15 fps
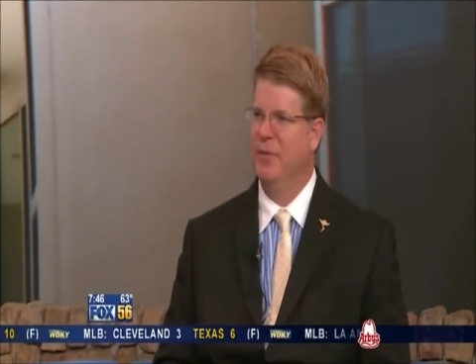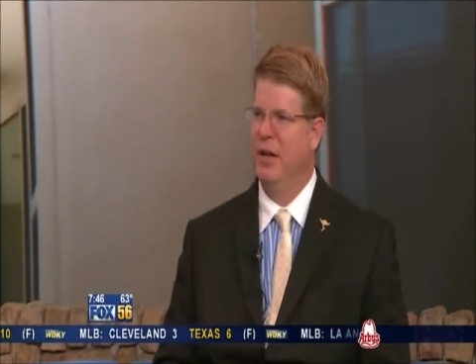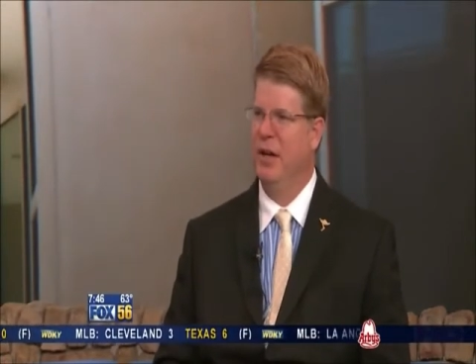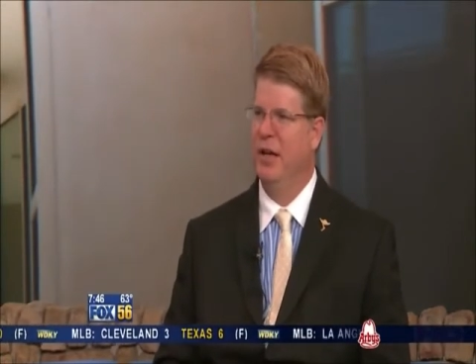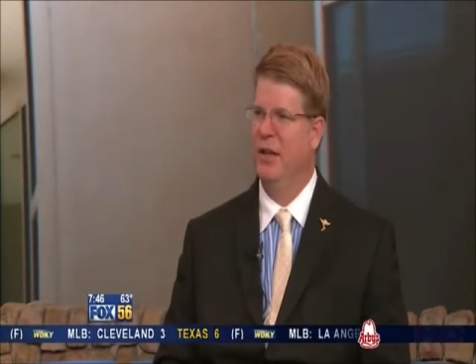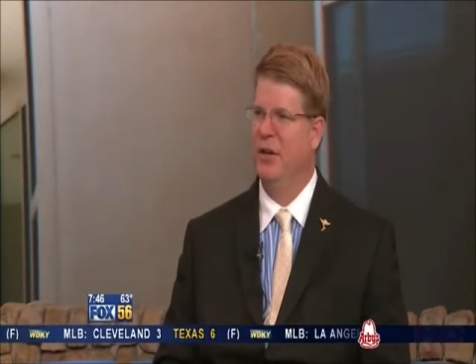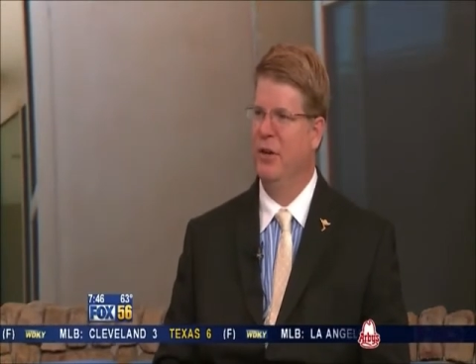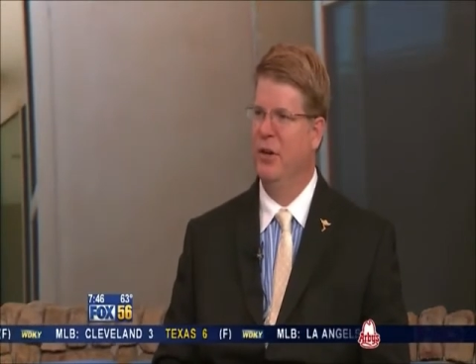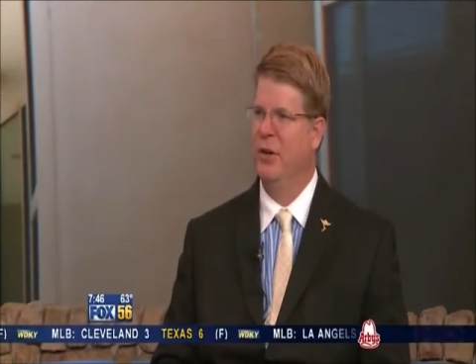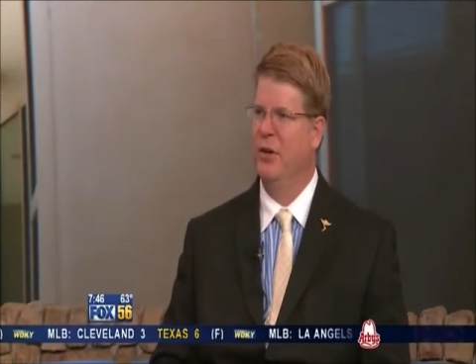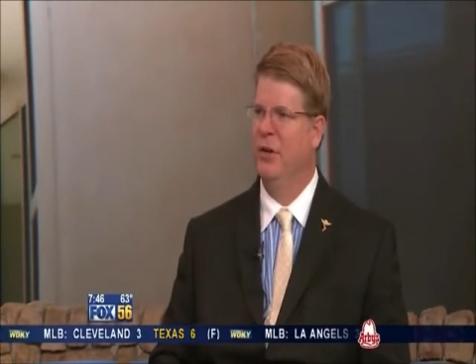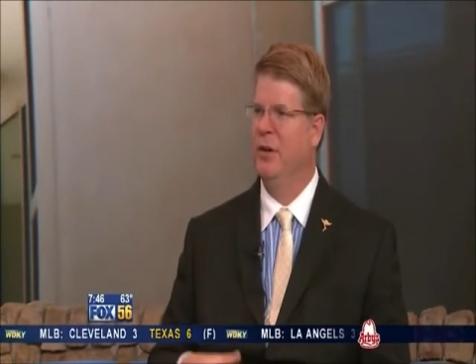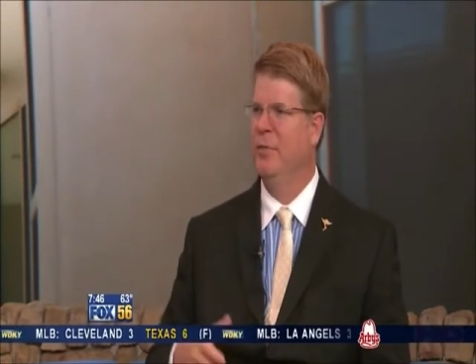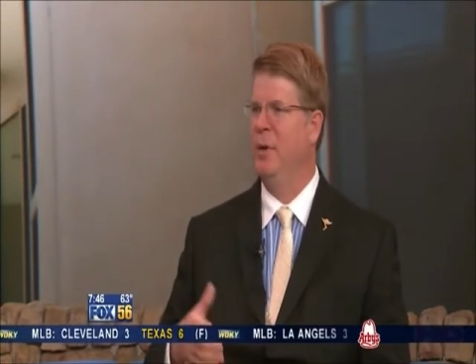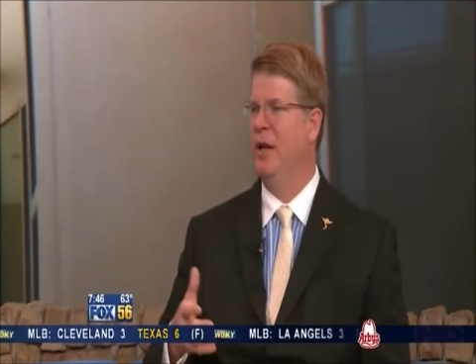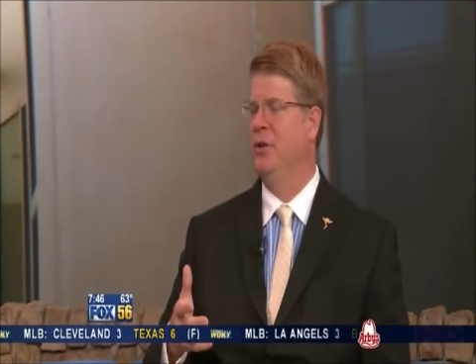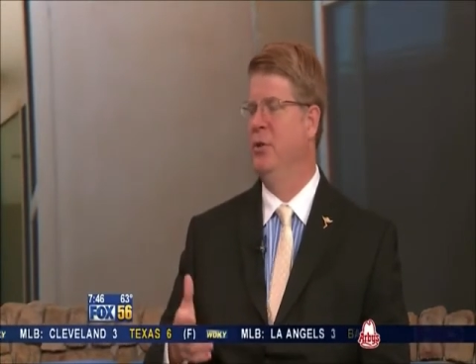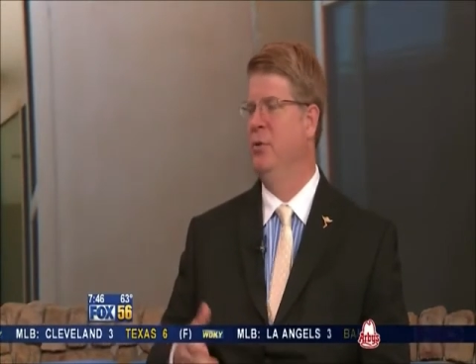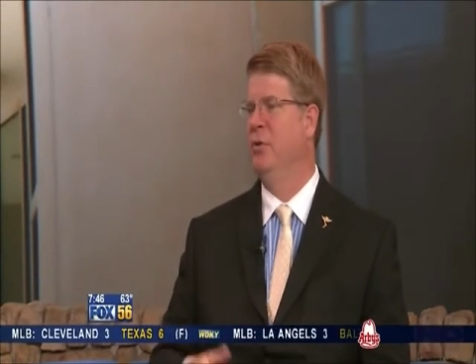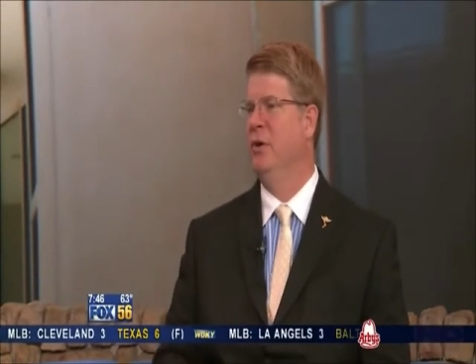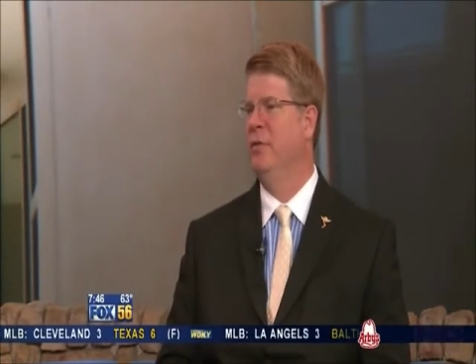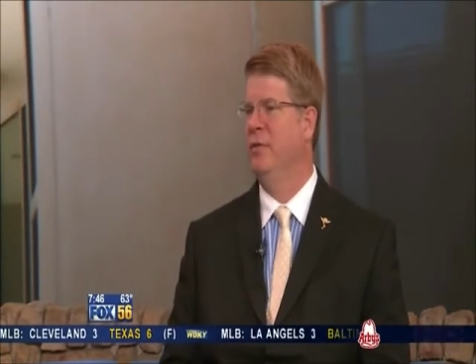There are currently about
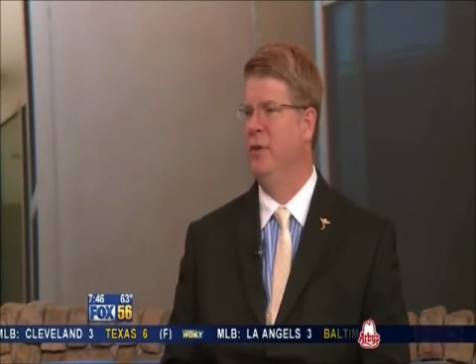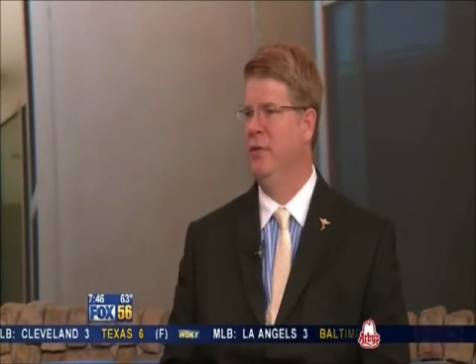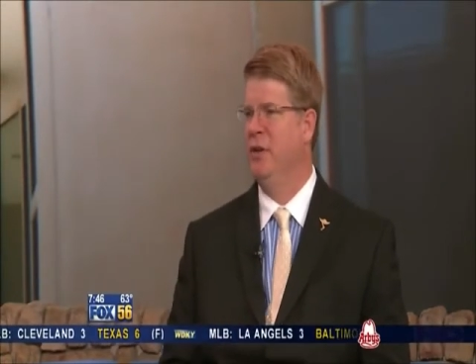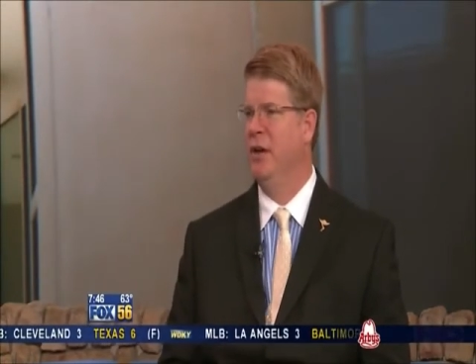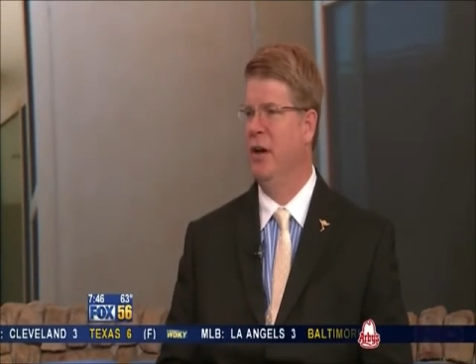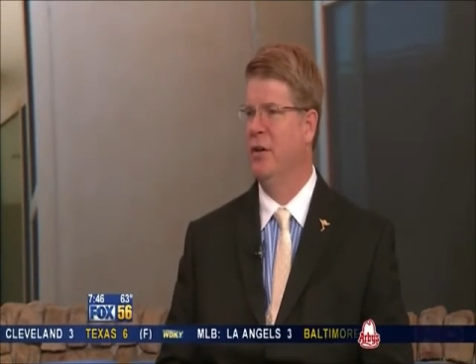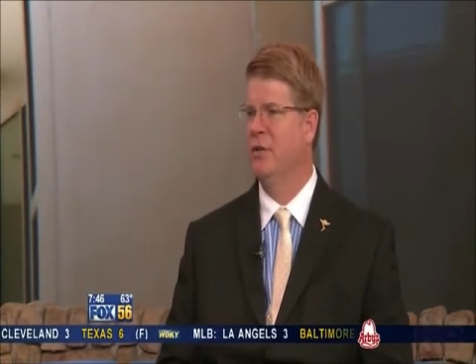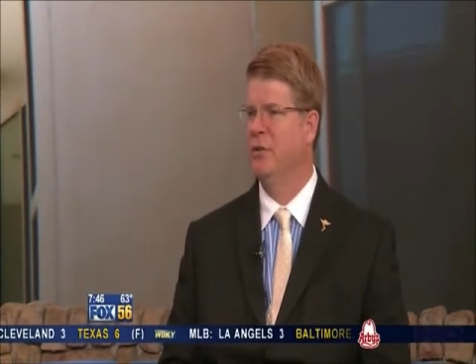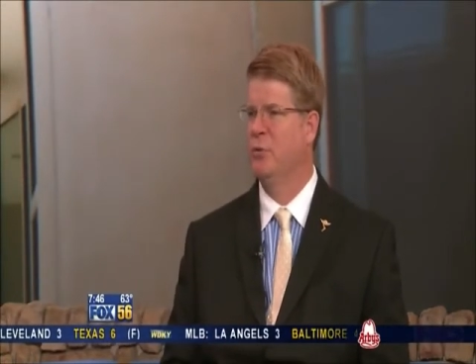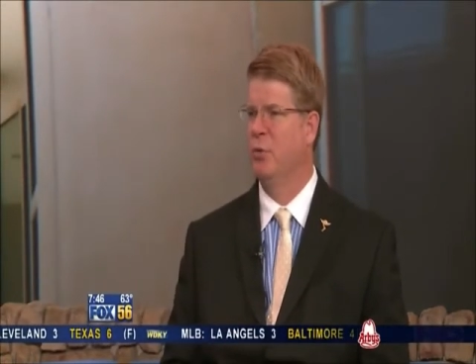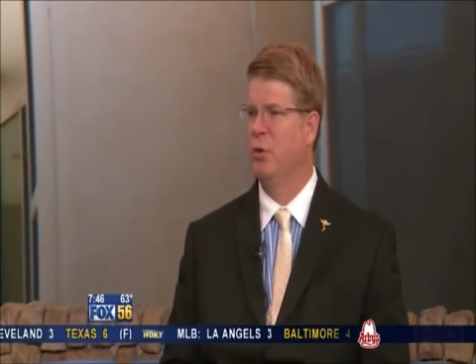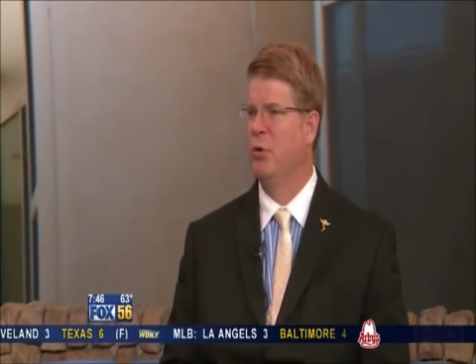250 doctors